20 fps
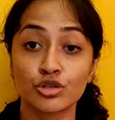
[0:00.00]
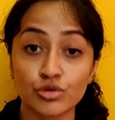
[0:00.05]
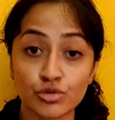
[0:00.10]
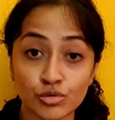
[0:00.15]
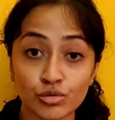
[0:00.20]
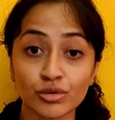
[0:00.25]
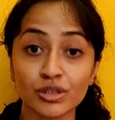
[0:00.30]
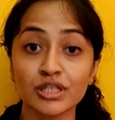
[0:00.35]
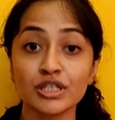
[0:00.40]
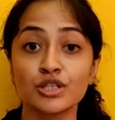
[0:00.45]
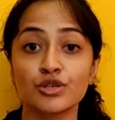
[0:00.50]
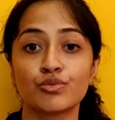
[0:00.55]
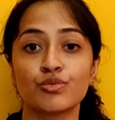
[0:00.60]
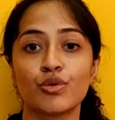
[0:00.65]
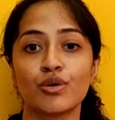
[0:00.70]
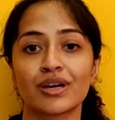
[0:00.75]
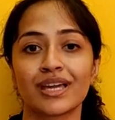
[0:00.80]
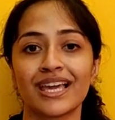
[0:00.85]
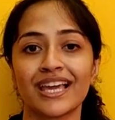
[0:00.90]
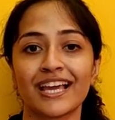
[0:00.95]
students
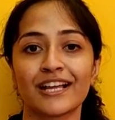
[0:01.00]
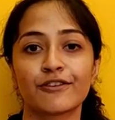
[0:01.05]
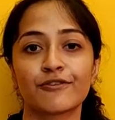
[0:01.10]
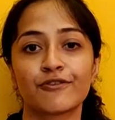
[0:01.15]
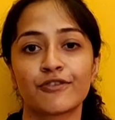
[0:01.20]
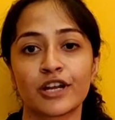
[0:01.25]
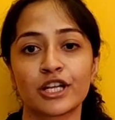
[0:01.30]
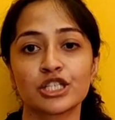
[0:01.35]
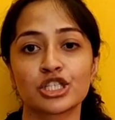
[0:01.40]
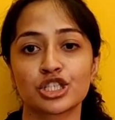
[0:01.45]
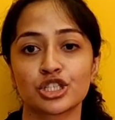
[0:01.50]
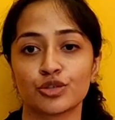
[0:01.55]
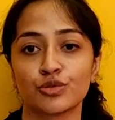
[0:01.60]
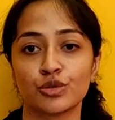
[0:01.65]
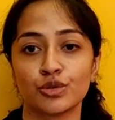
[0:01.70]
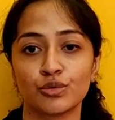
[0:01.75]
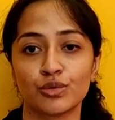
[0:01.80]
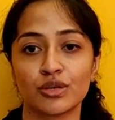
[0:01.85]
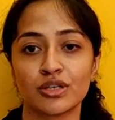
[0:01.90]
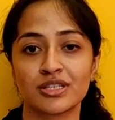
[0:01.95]
working at French
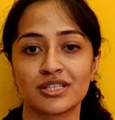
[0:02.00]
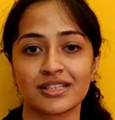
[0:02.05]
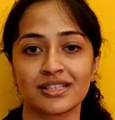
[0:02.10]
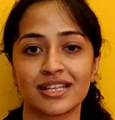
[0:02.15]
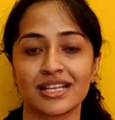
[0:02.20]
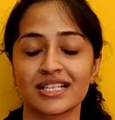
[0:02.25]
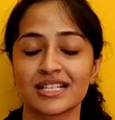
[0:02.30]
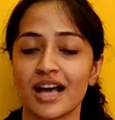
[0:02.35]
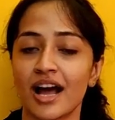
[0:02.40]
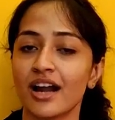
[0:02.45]
universities